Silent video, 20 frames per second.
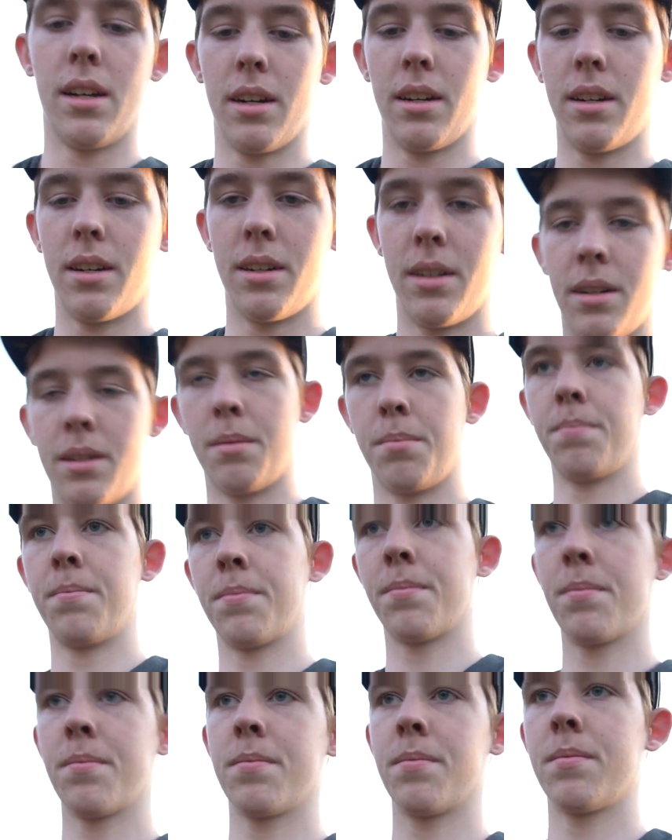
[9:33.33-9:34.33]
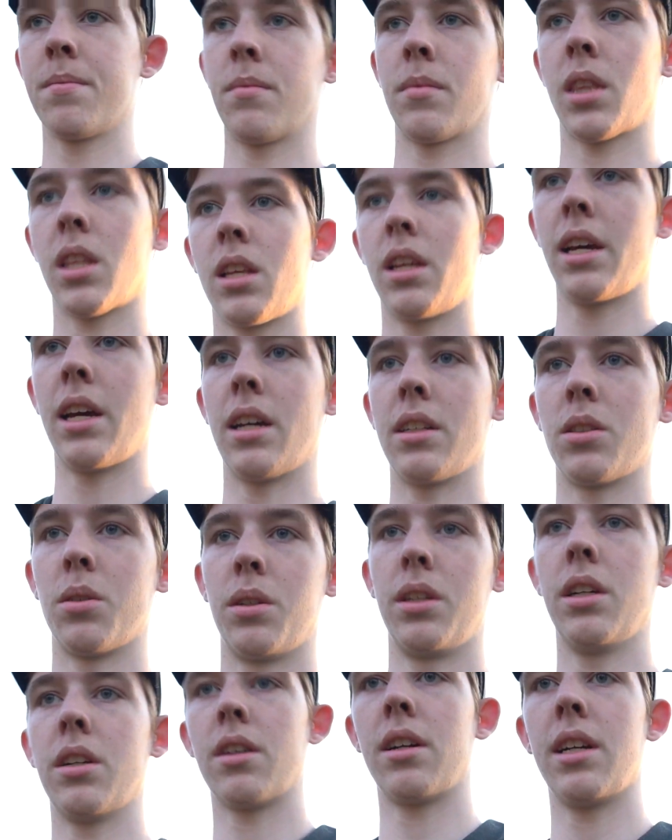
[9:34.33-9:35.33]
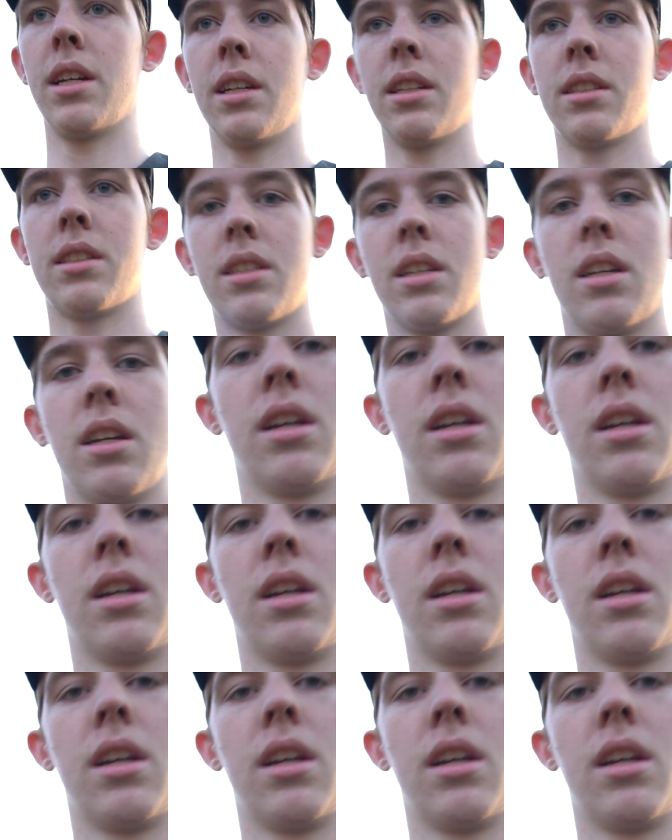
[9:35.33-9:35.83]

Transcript: yeah, so here is